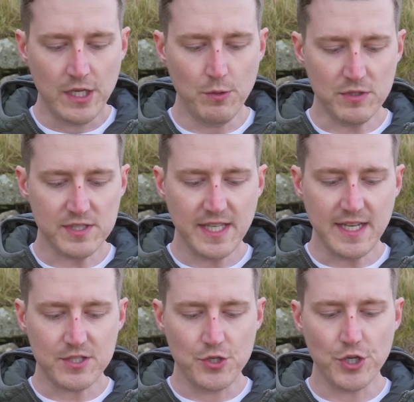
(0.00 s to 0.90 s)
you will see
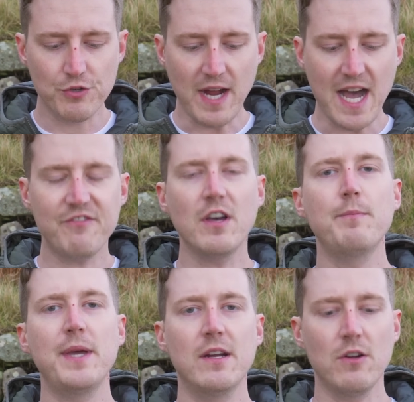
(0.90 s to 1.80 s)
this new graph
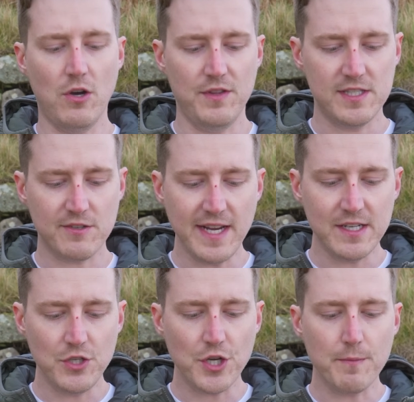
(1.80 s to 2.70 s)
appear on the screen,
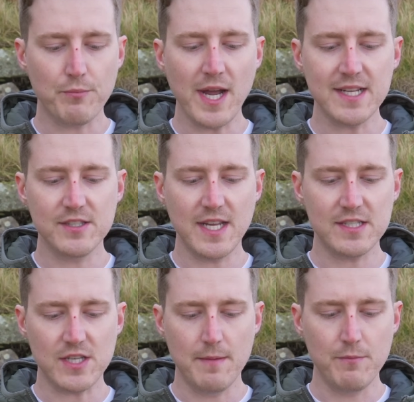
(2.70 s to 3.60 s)
and you can press on
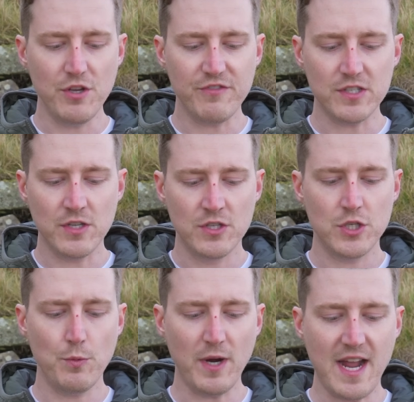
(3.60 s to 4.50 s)
this and move it
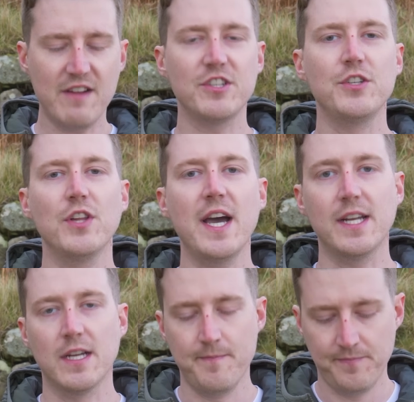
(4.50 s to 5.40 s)
to wherever you
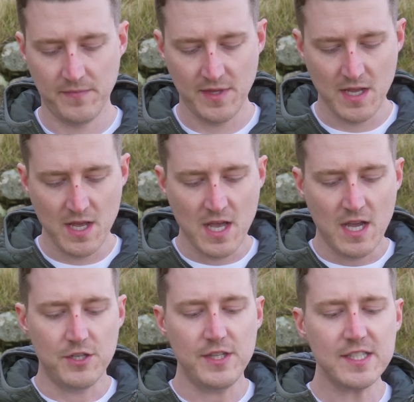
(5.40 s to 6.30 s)
like.
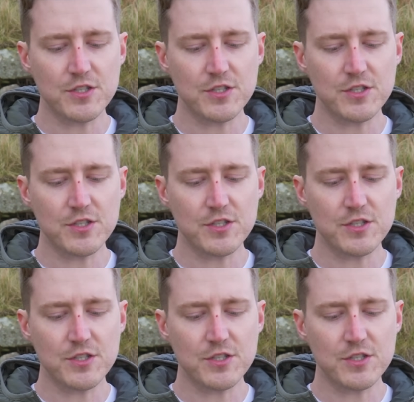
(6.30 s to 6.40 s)
Now this